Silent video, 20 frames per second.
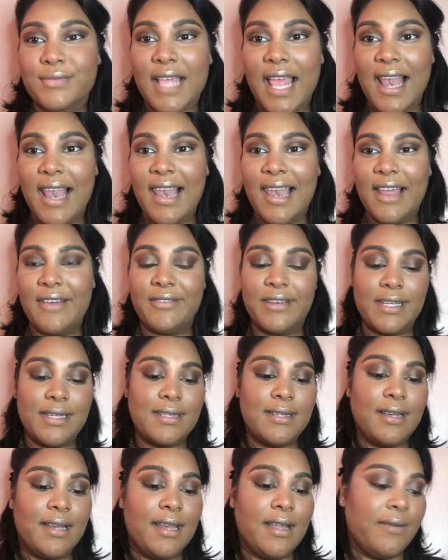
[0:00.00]
Love it,
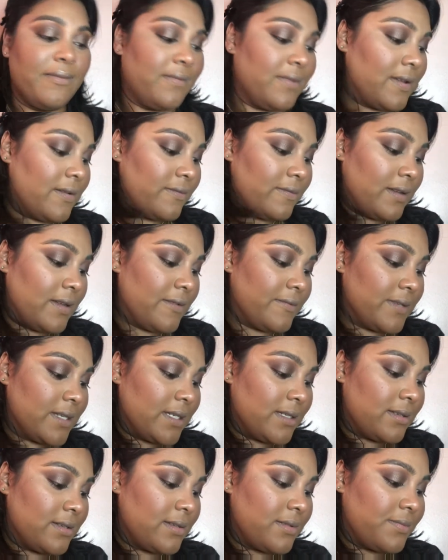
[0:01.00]
love
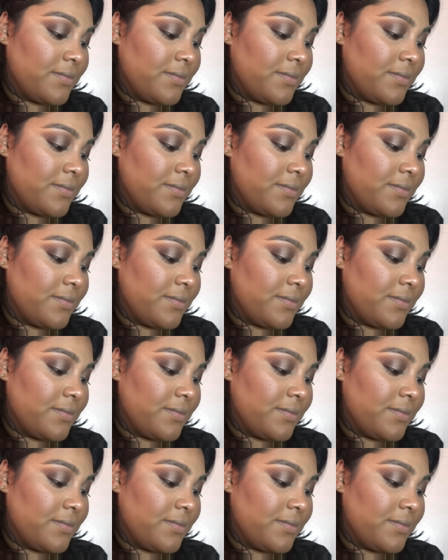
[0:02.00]
it.